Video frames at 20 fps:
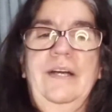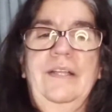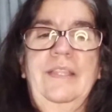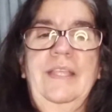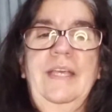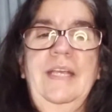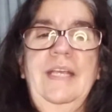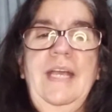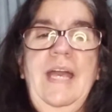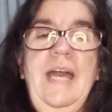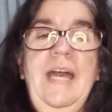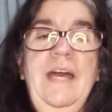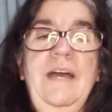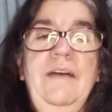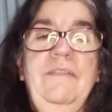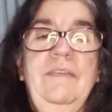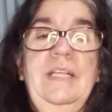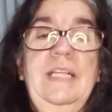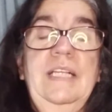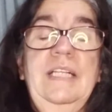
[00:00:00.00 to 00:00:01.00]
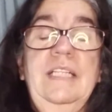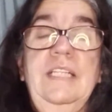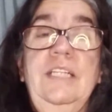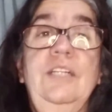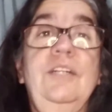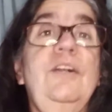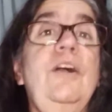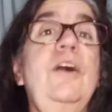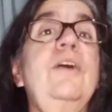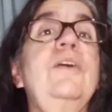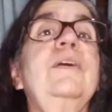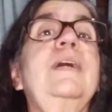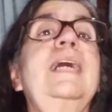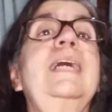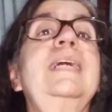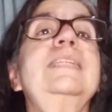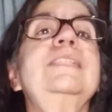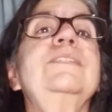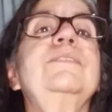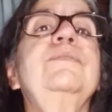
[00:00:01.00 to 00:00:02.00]
They have in here all
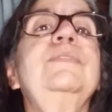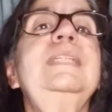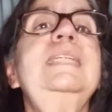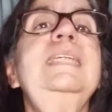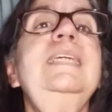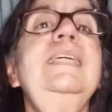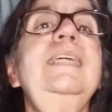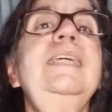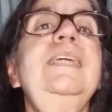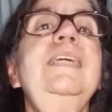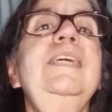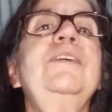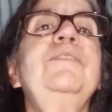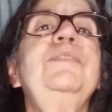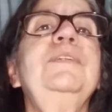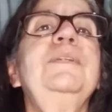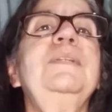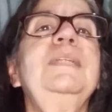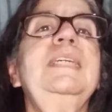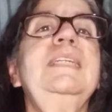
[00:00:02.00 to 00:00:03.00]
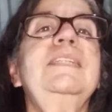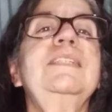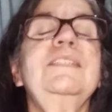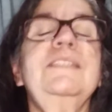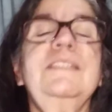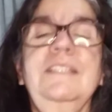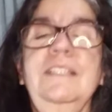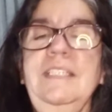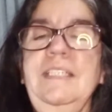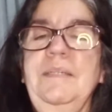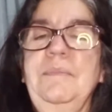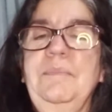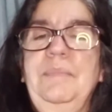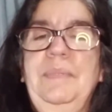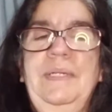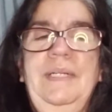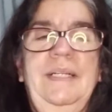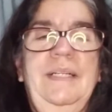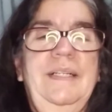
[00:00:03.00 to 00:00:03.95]
kinds of tea if you need to sleep,